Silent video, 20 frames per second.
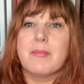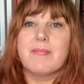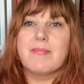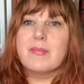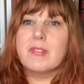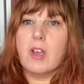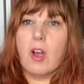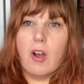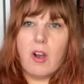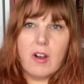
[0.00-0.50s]

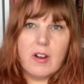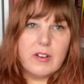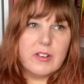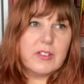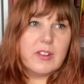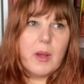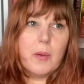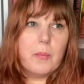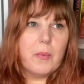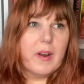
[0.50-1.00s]
car is
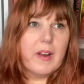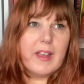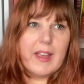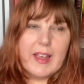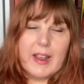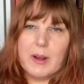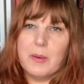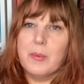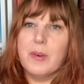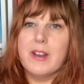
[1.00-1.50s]
not
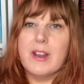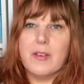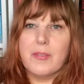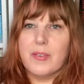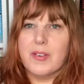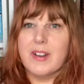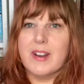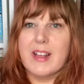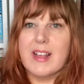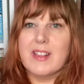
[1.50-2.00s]
working,
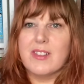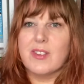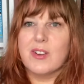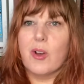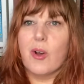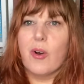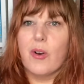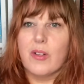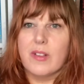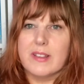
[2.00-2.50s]
whatever it is, and
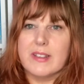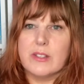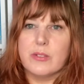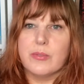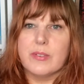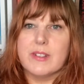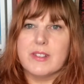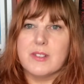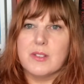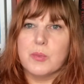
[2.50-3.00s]
all these
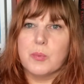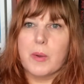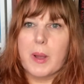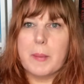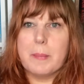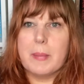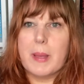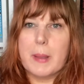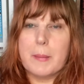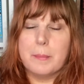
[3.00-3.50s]
reasons why
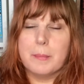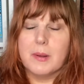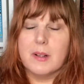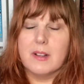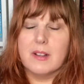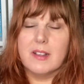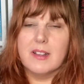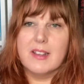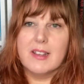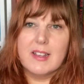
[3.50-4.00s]

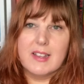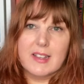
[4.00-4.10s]
people